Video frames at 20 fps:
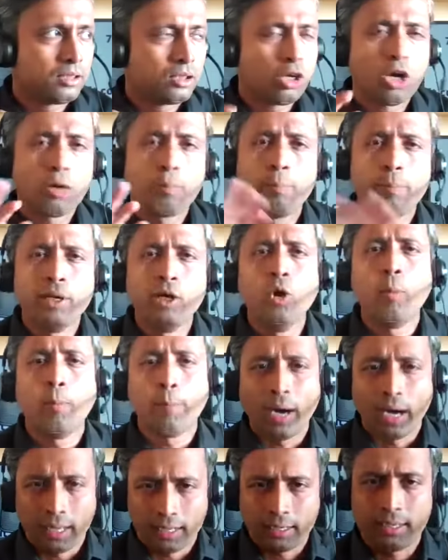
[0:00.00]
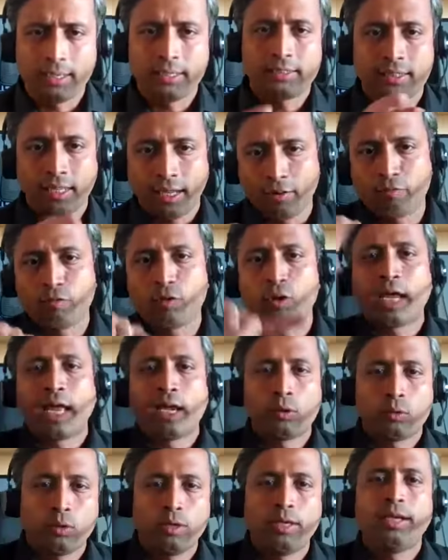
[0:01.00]
not below par. It's like if you
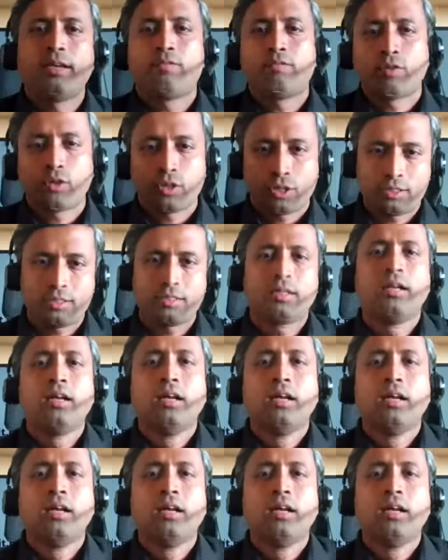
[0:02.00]
calculate for